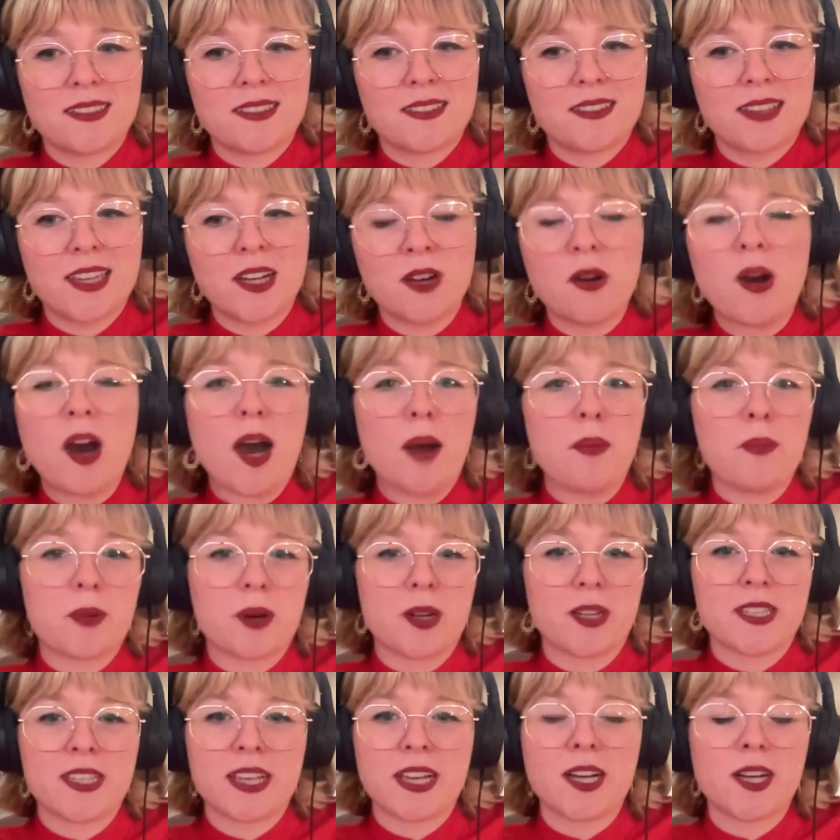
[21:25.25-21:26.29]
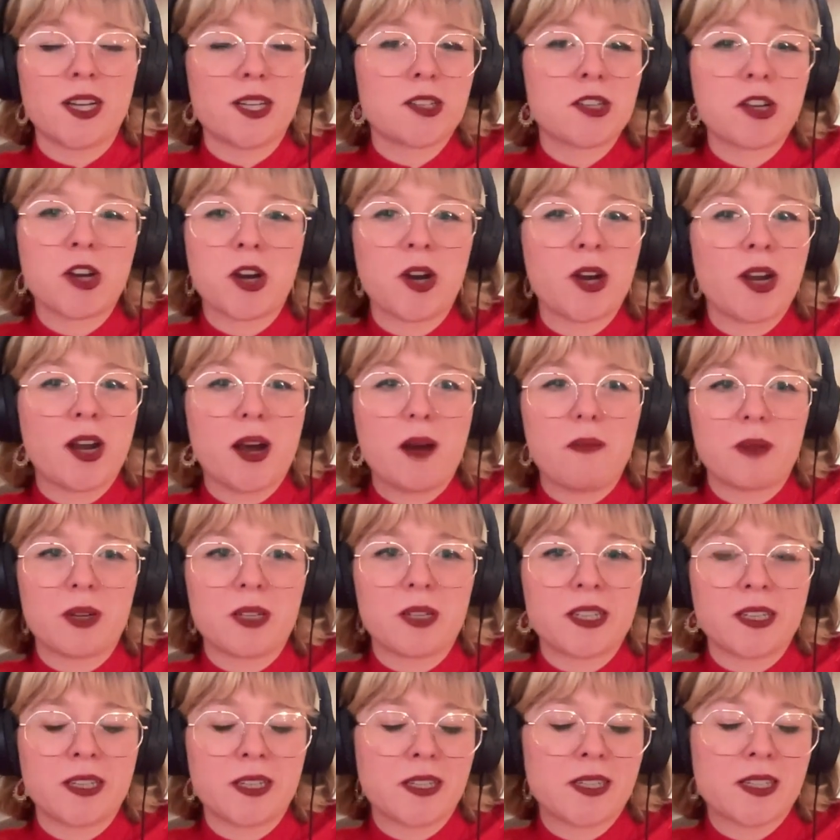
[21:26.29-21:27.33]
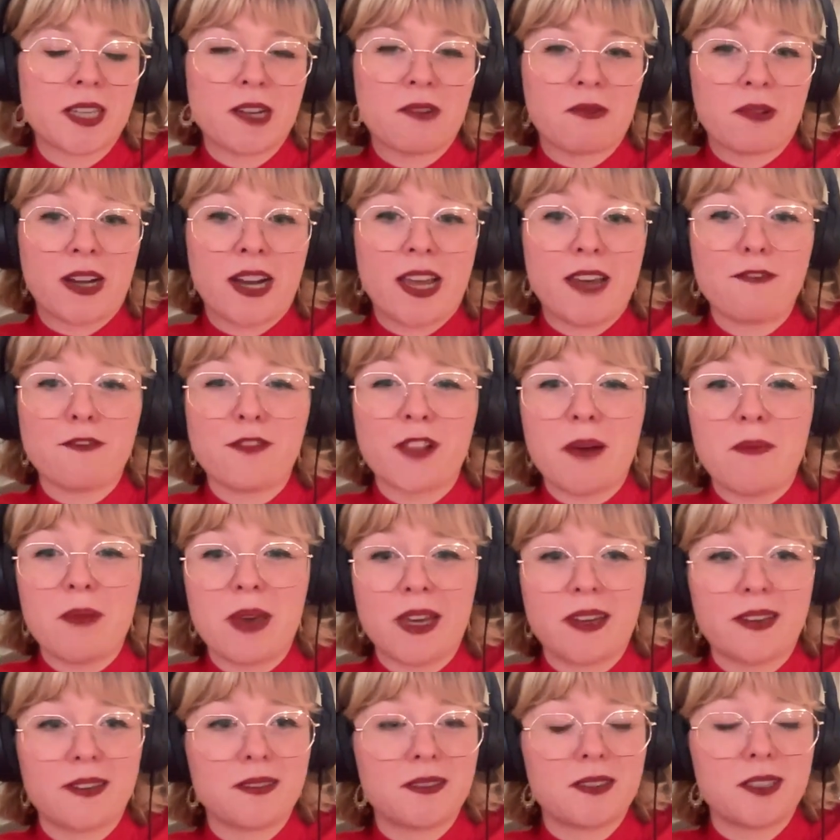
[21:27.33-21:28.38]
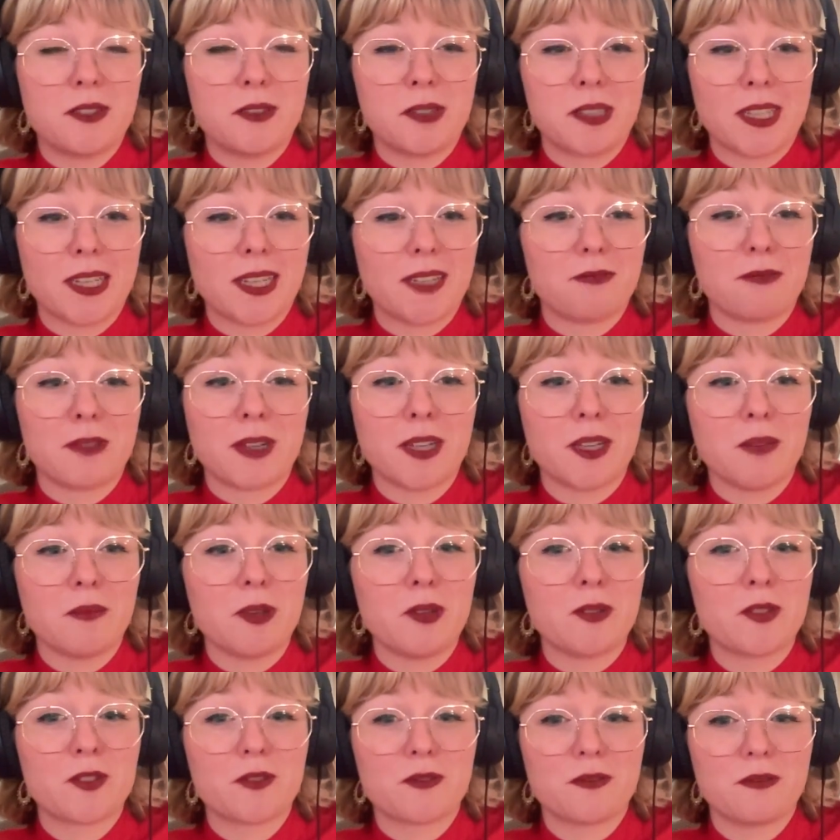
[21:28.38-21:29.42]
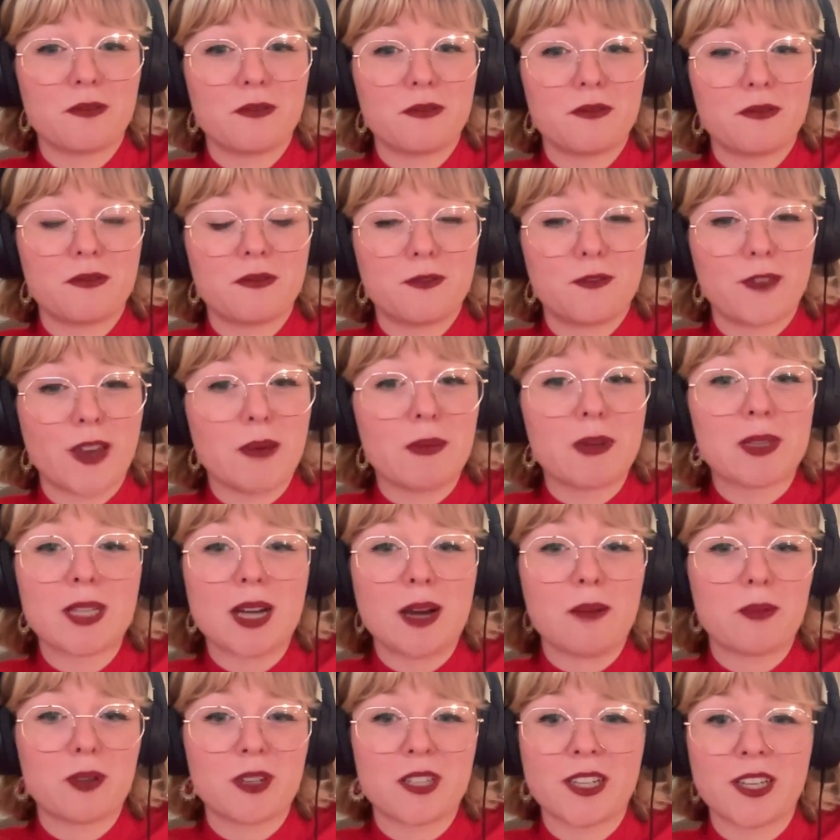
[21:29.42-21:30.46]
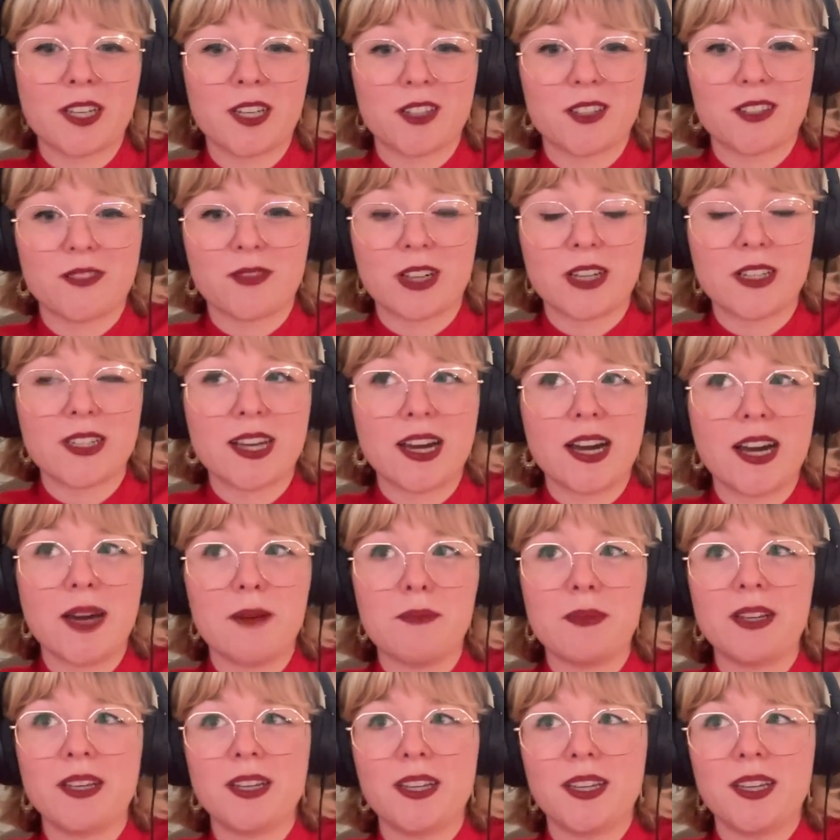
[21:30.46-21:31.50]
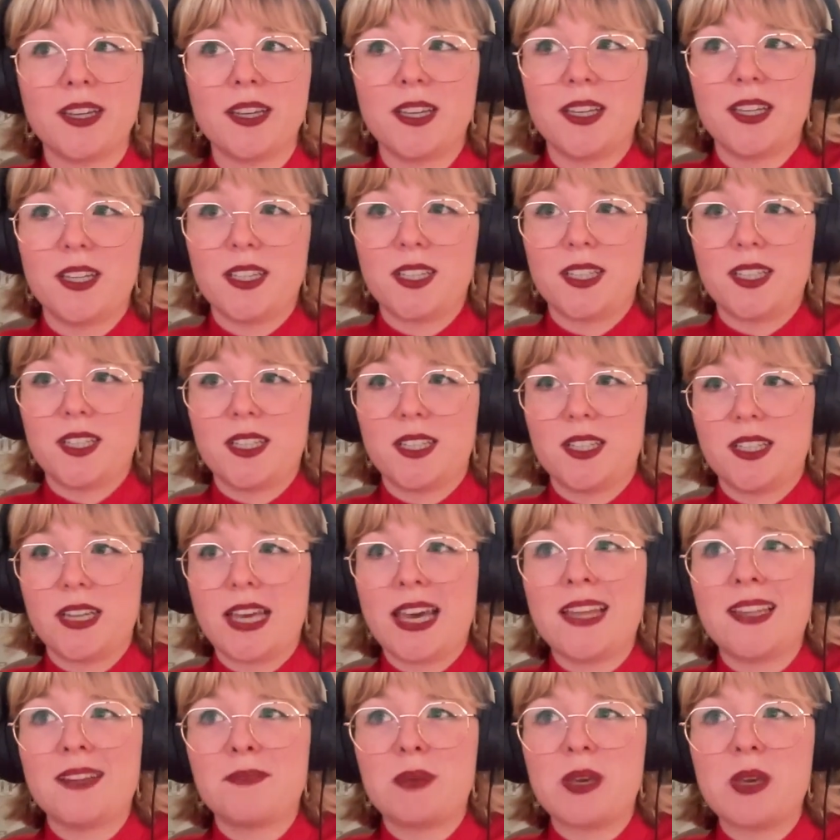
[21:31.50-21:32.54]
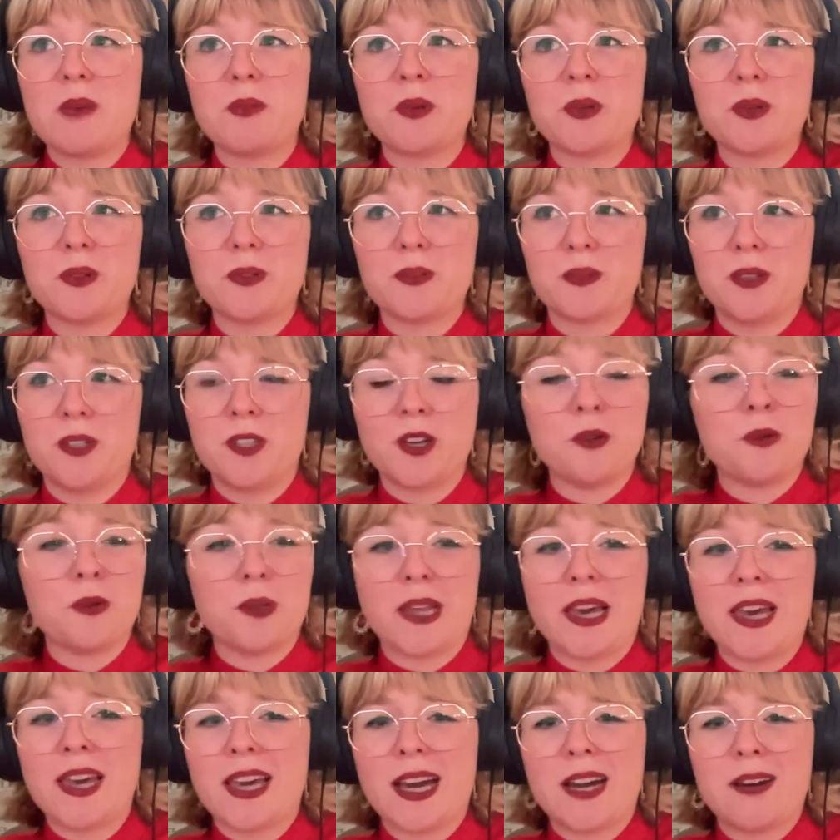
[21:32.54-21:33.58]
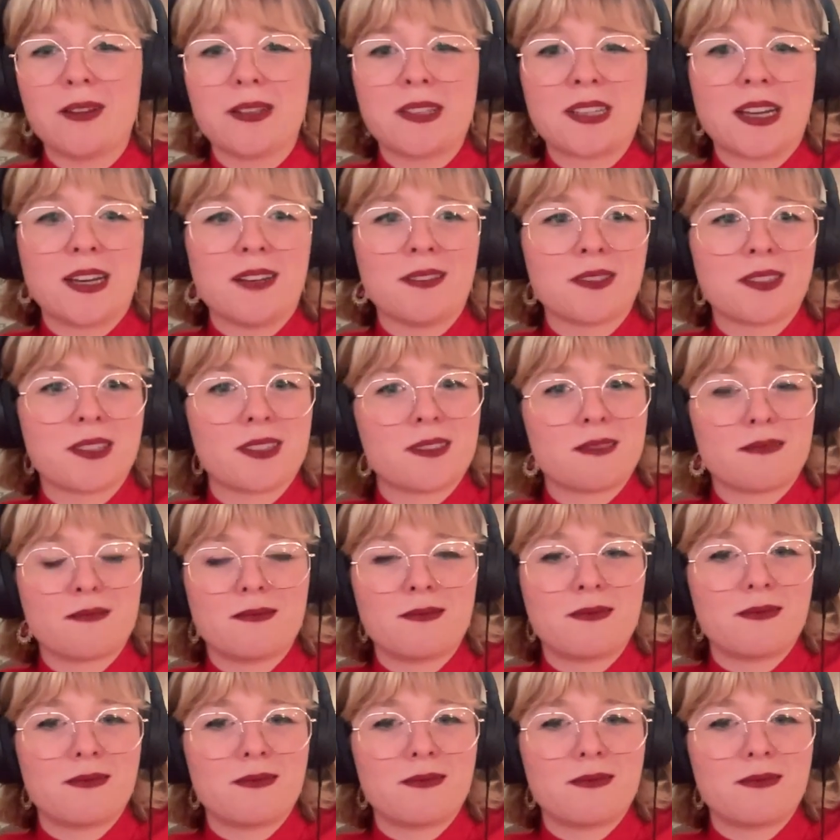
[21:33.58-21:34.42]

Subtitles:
you know, opera singers, current opera singers like Renee Fleming, who's like one of the most famous opera singers of our time, and people don't like how it sounds.